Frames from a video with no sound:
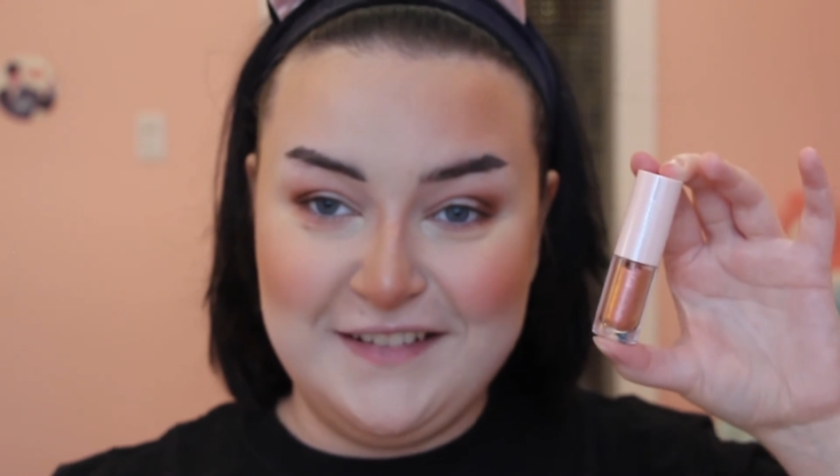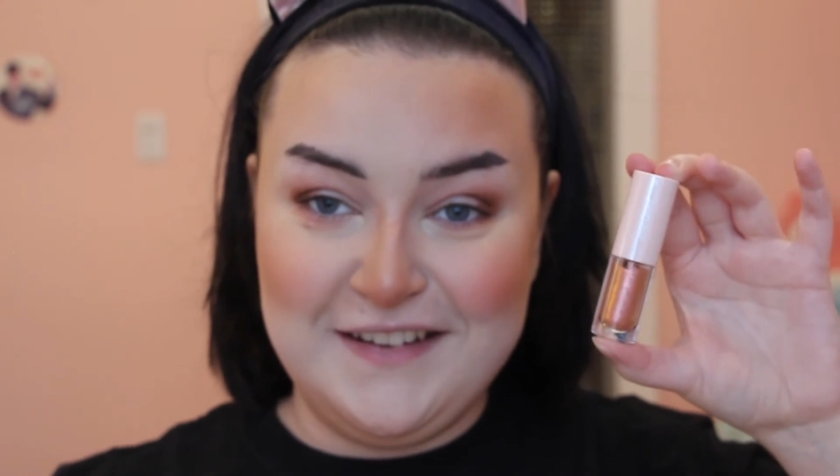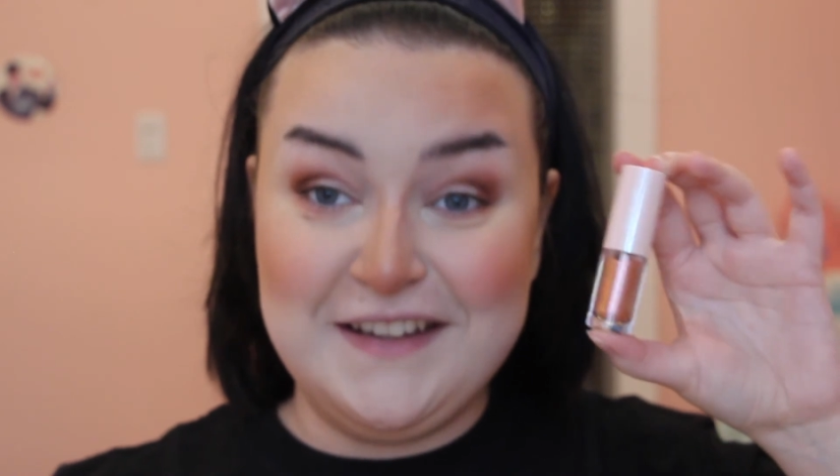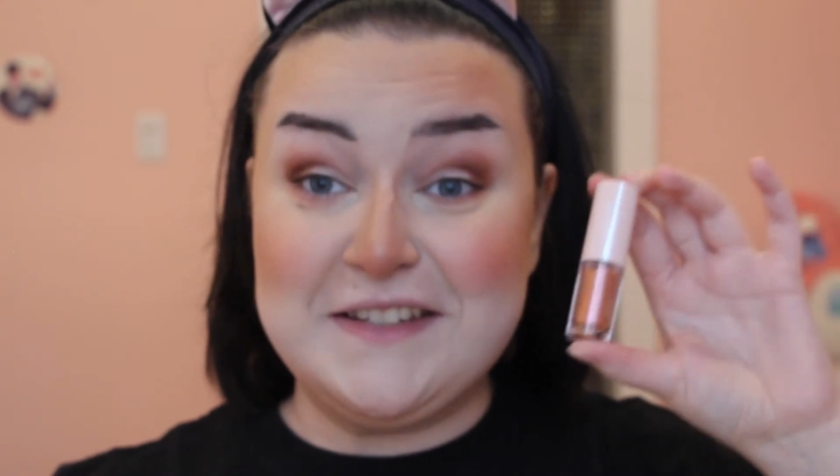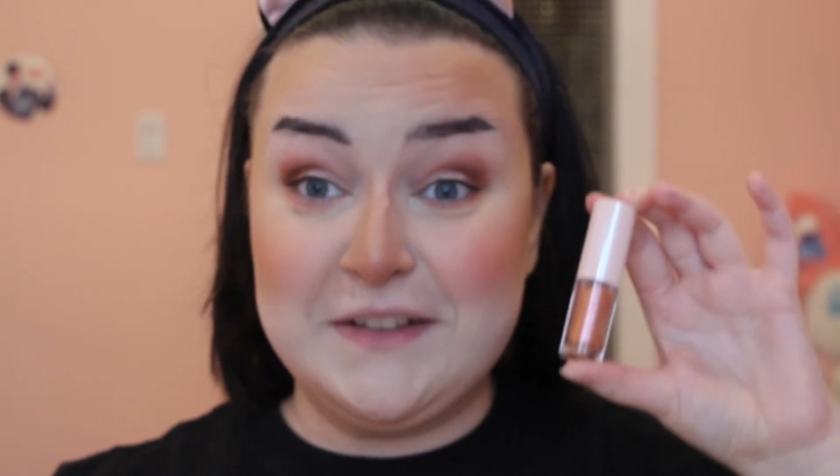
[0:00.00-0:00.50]

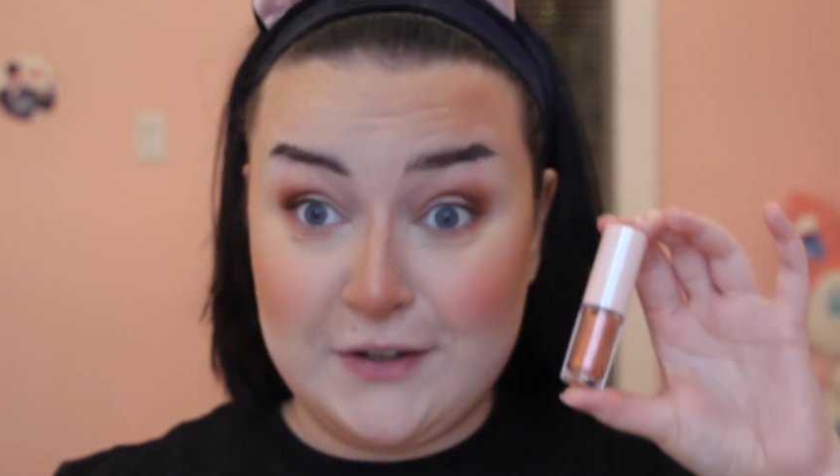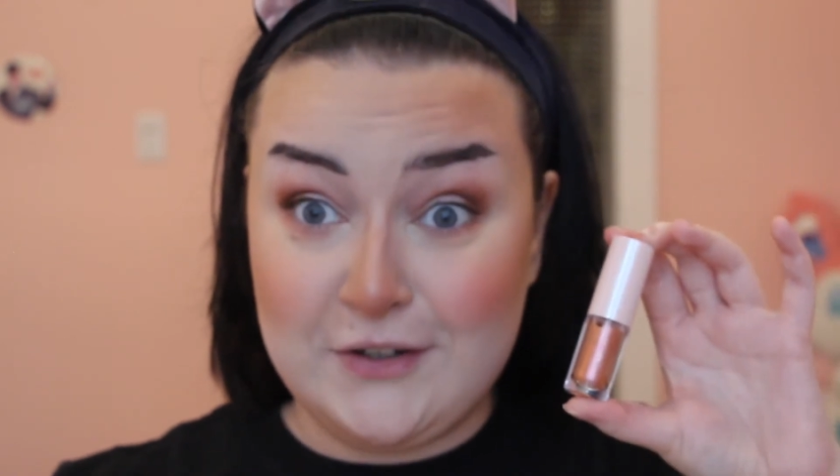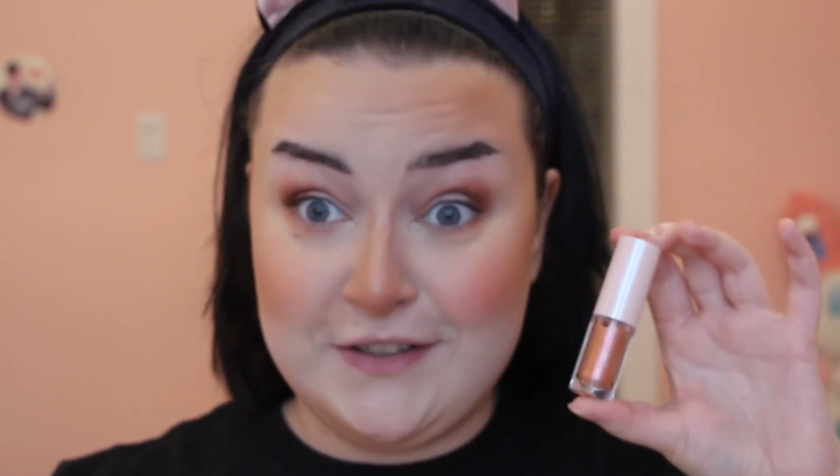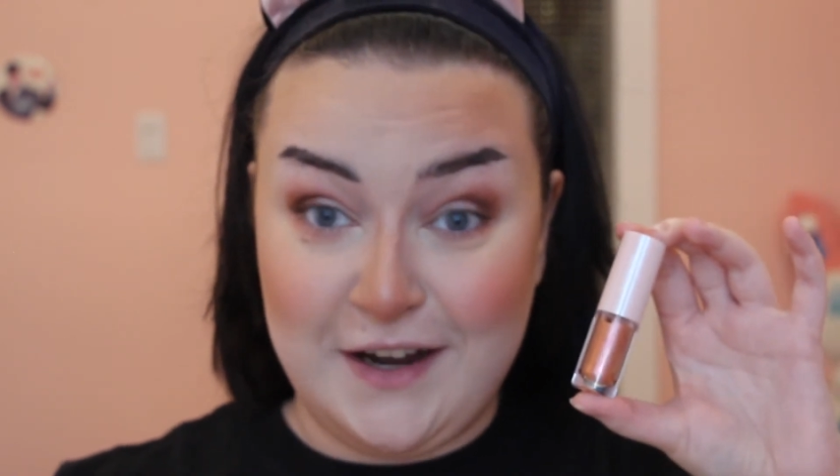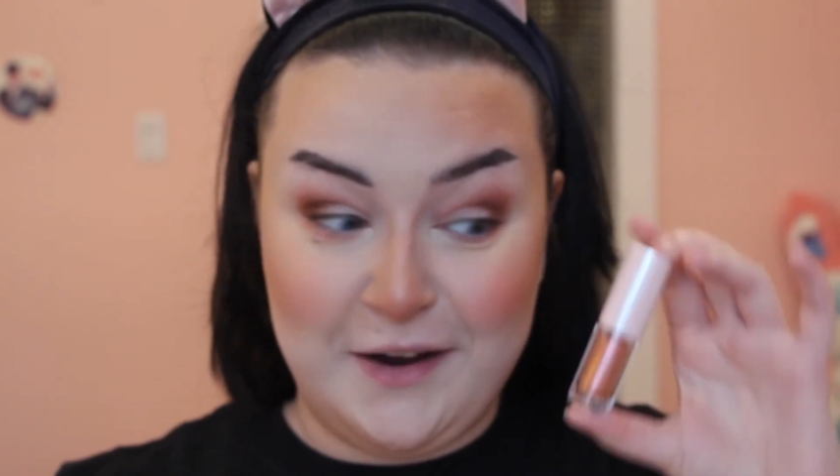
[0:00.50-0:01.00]
it's glitter
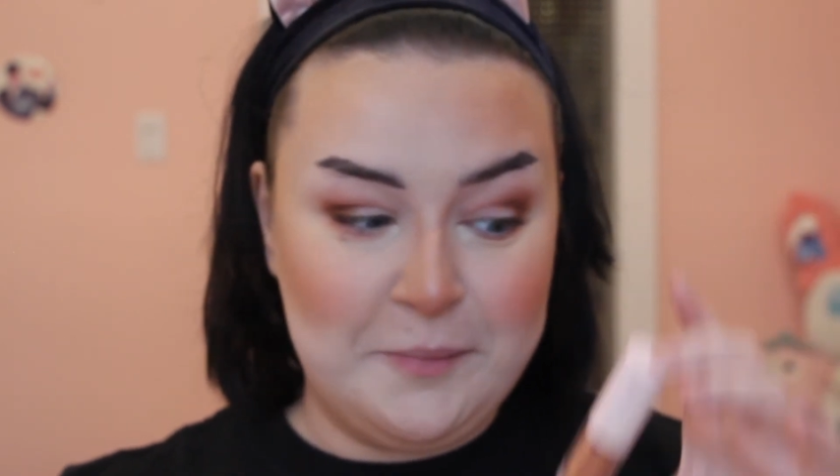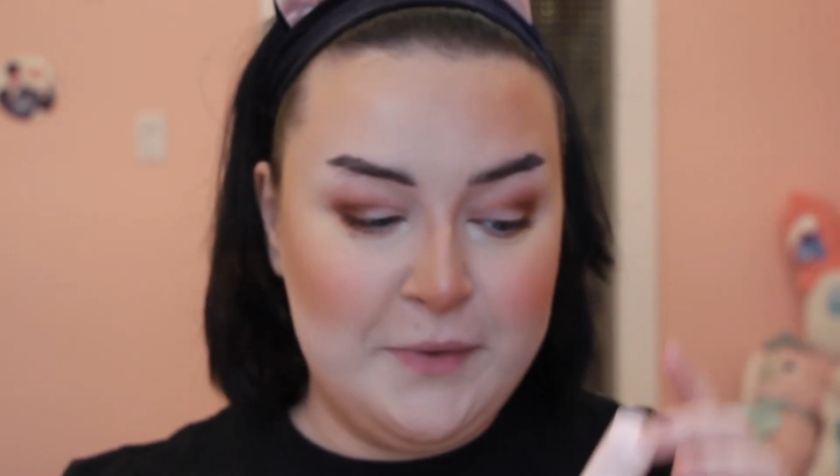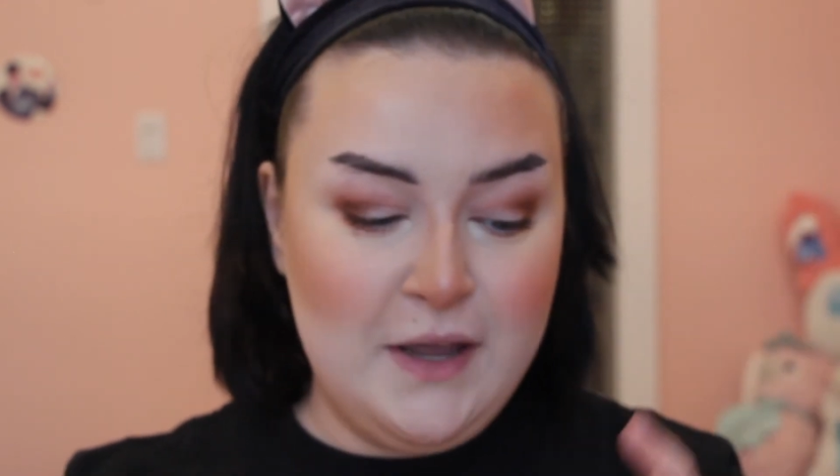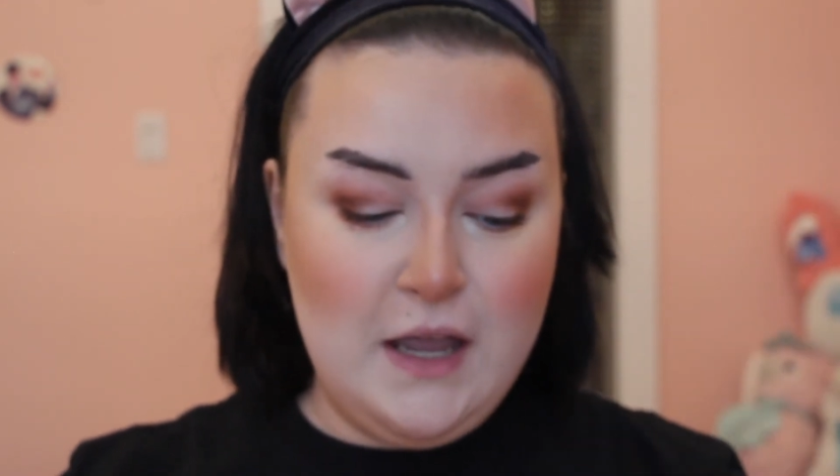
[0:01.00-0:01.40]
time.